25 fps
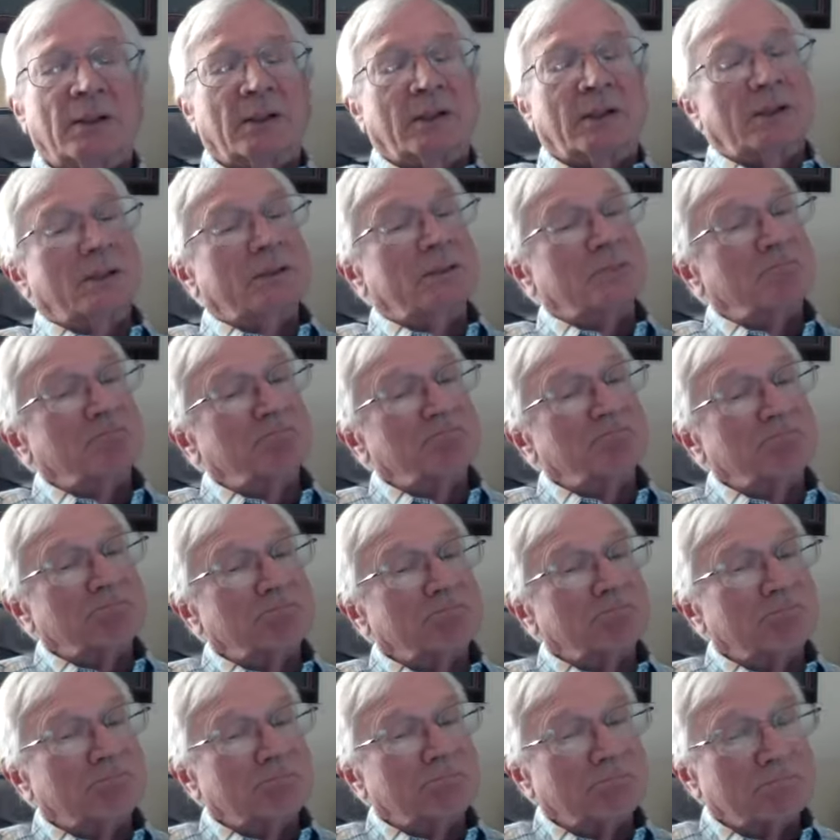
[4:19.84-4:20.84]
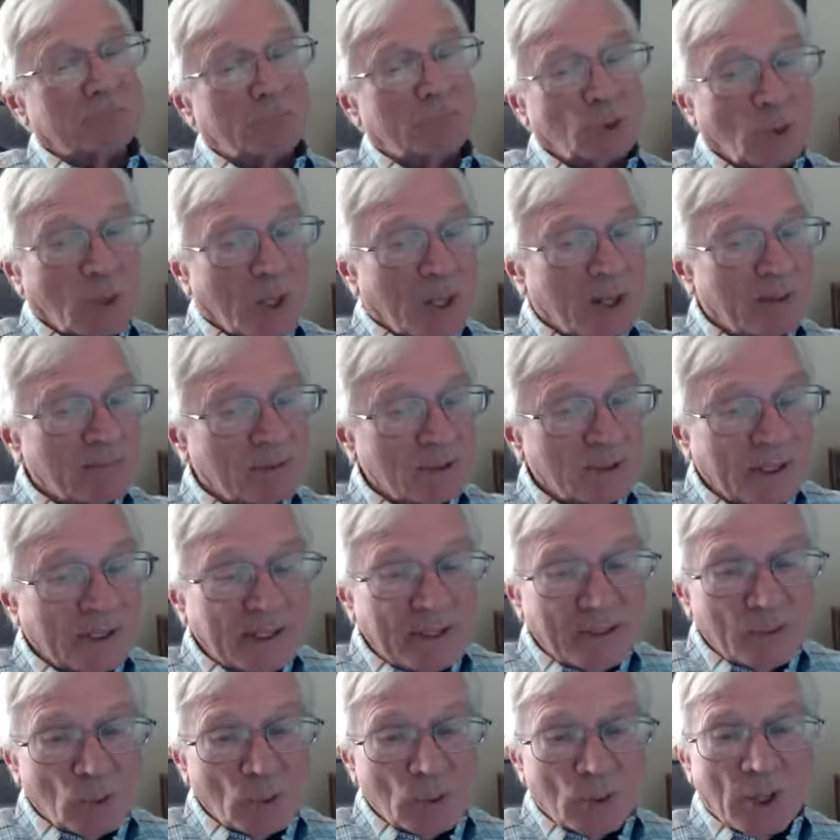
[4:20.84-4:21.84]
Do I have a
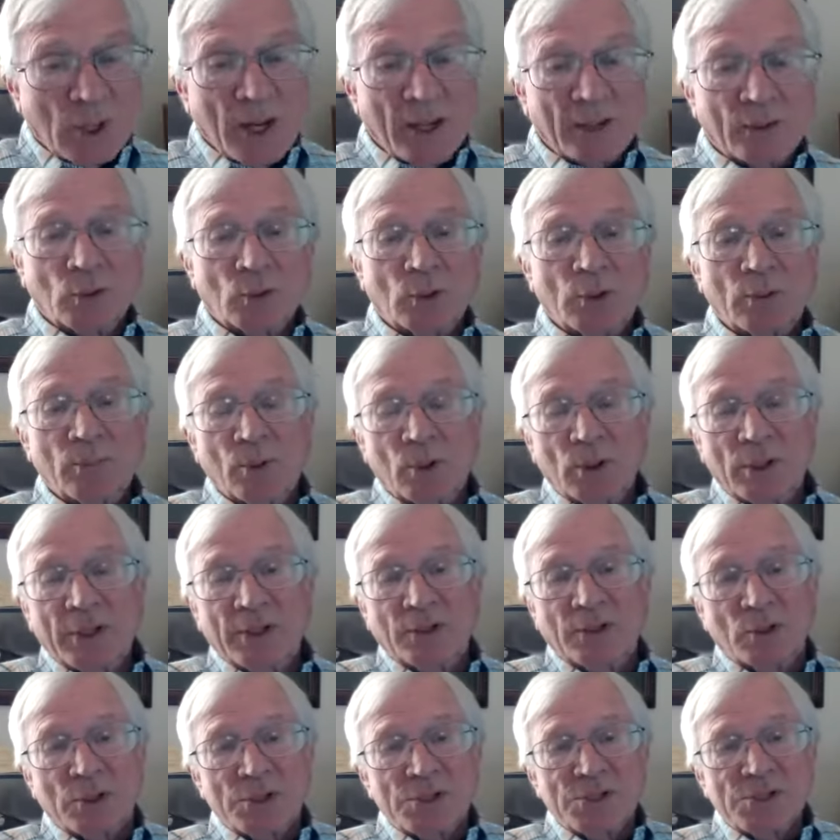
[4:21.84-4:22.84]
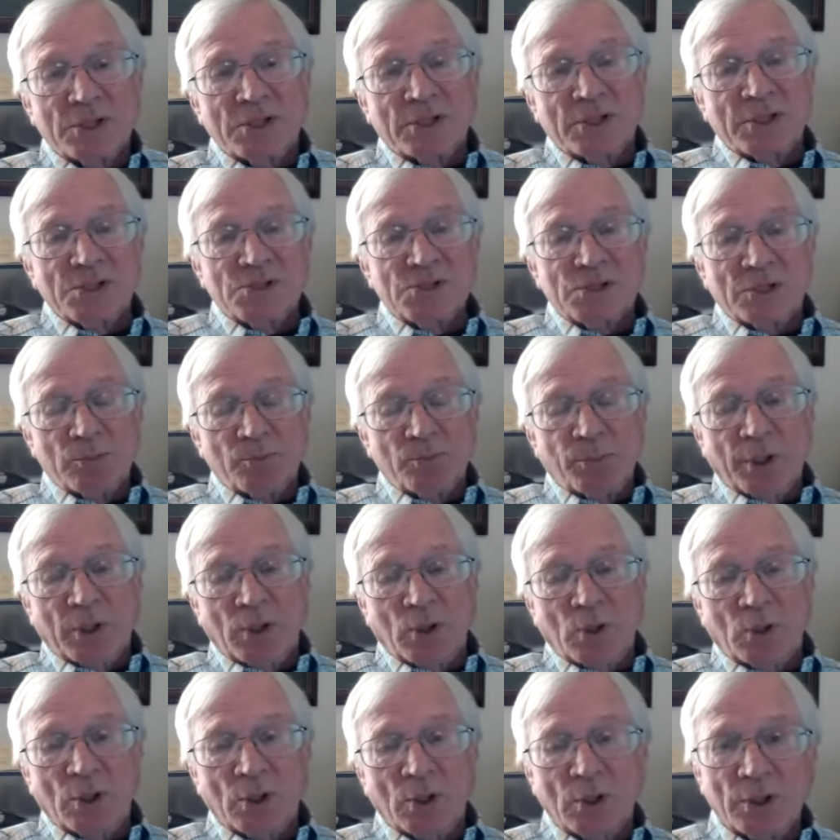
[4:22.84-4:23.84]
legal or equitable interest in this
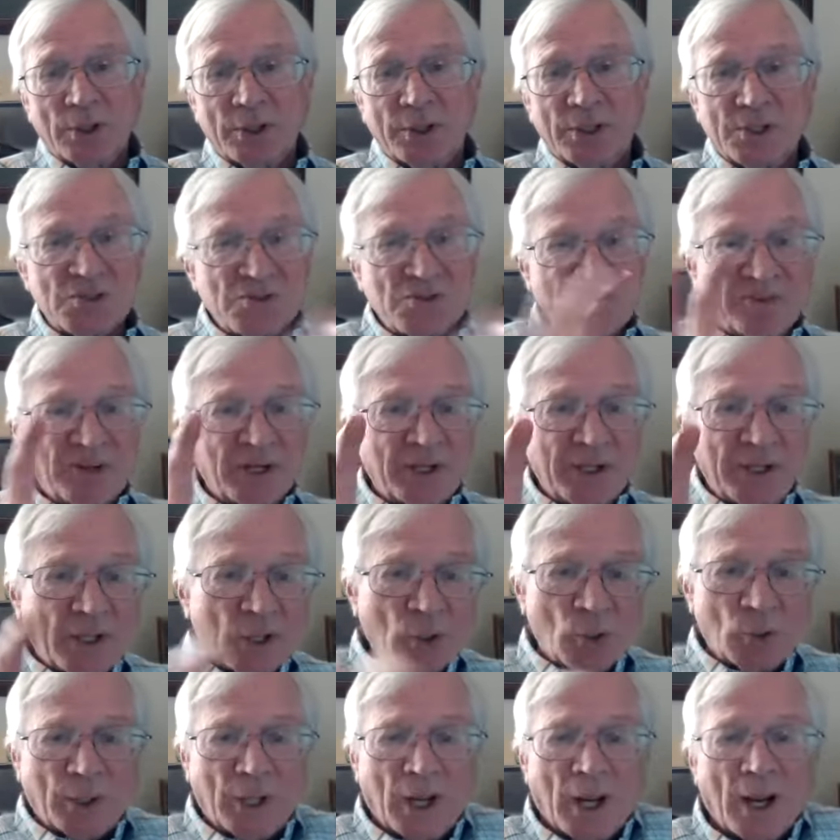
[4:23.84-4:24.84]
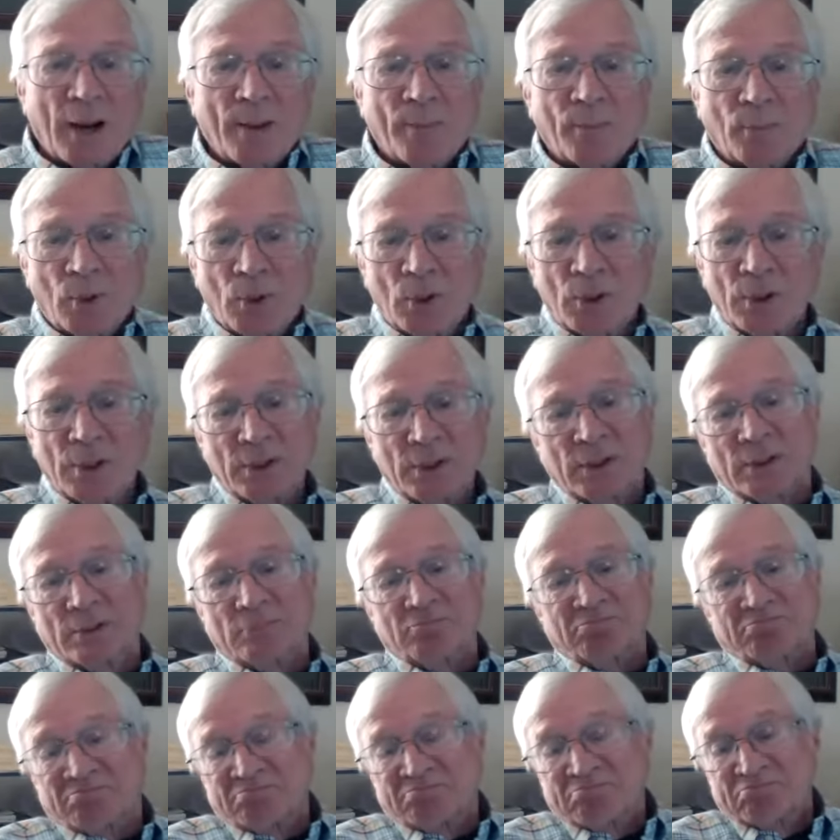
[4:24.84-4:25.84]
computer and this video camera? And,
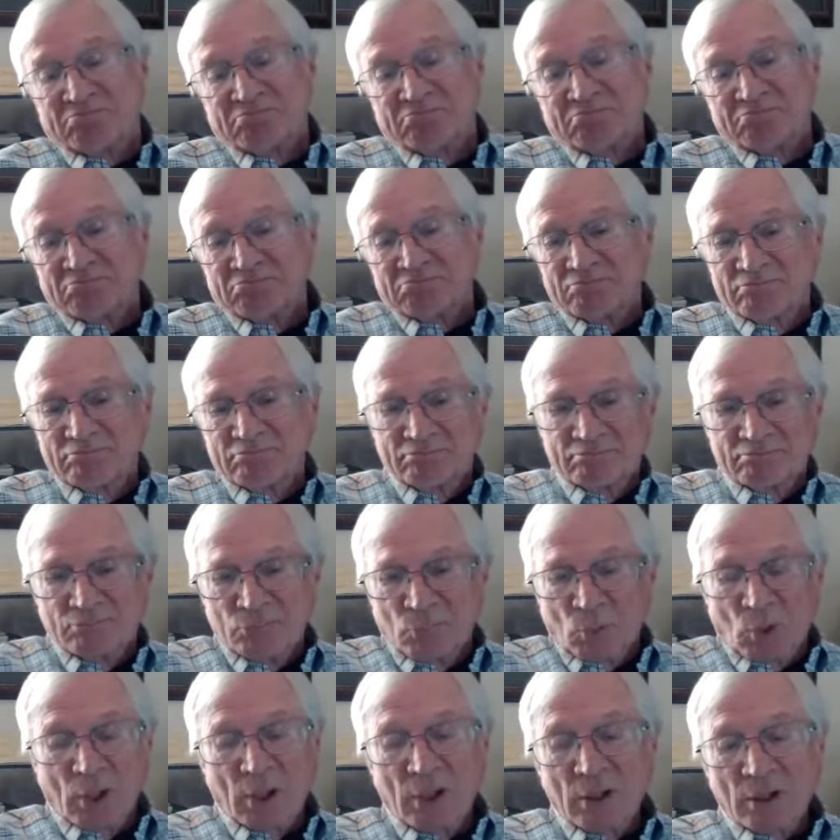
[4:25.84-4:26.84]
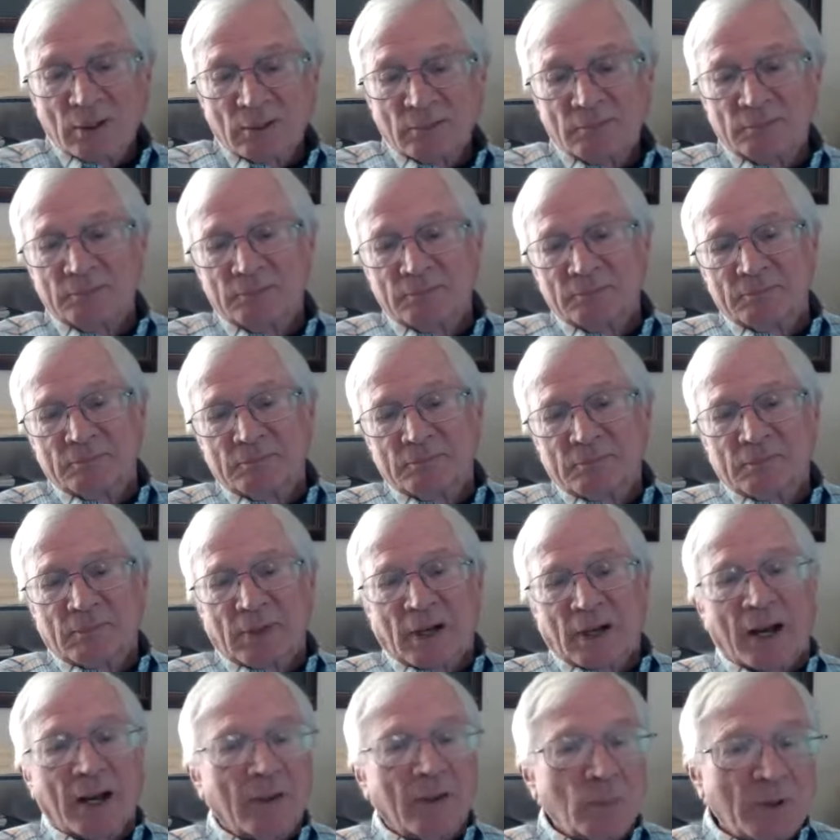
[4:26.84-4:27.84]
well,
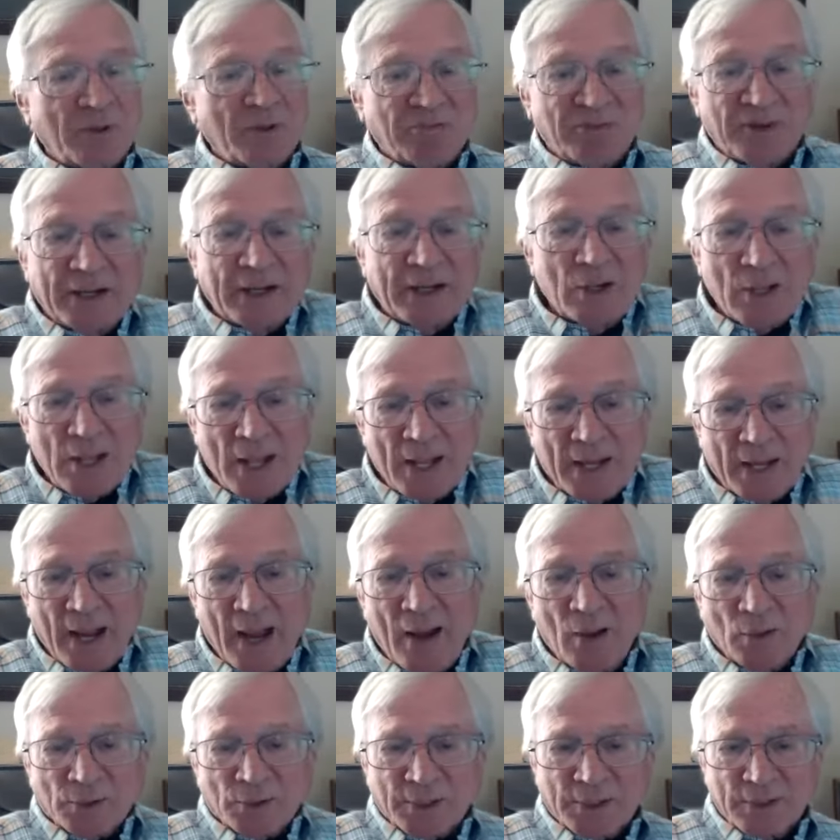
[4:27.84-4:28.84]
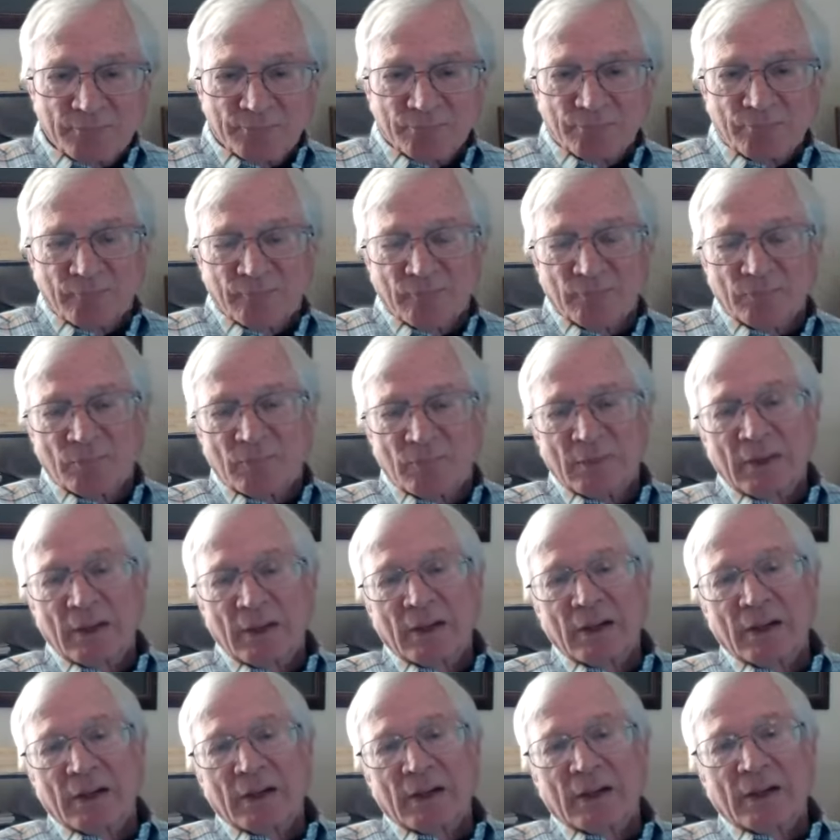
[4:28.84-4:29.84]
how do we figure that out?
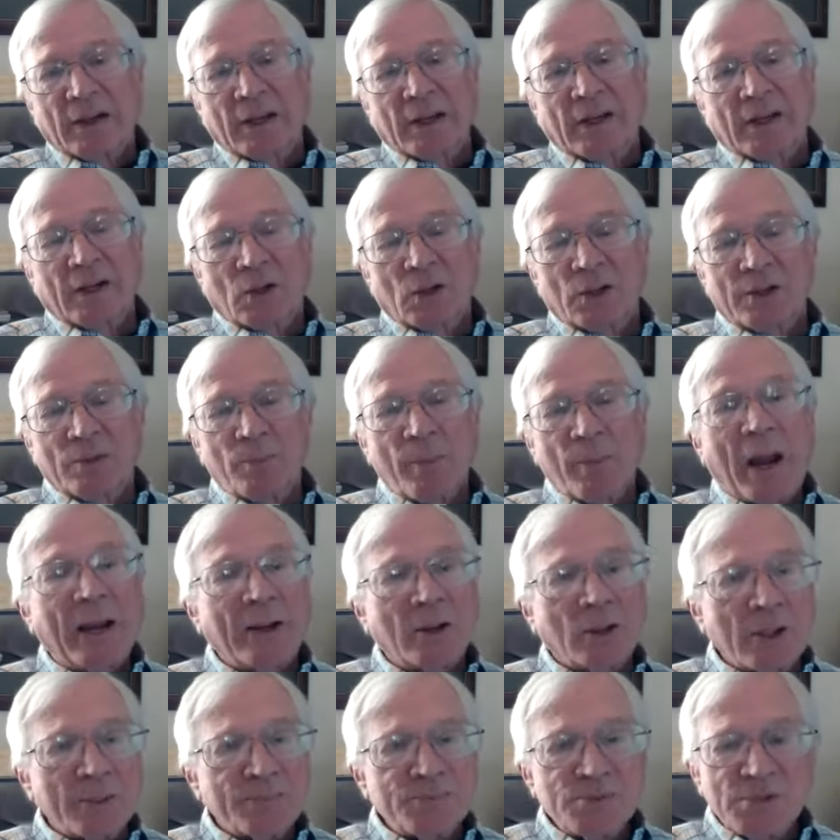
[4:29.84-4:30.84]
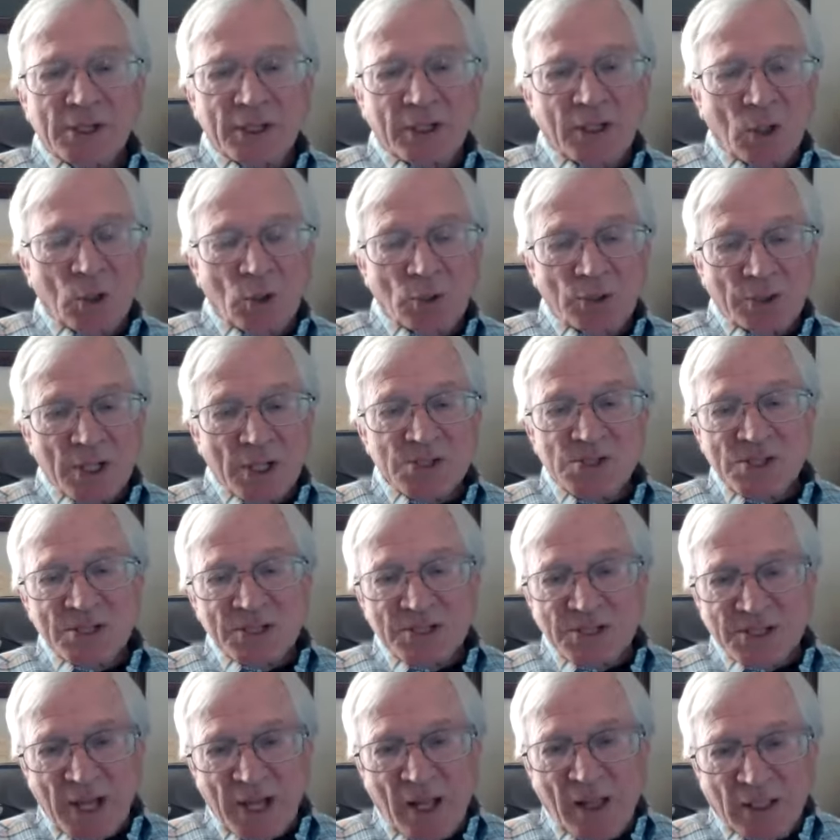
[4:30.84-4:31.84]
The bankruptcy code
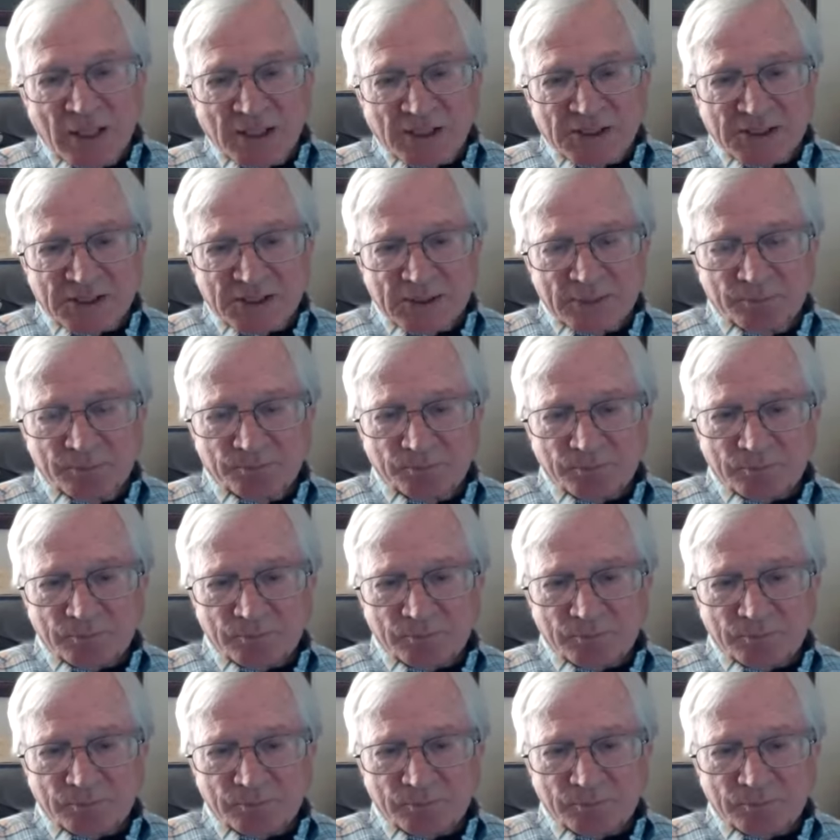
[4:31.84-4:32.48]
doesn't tell us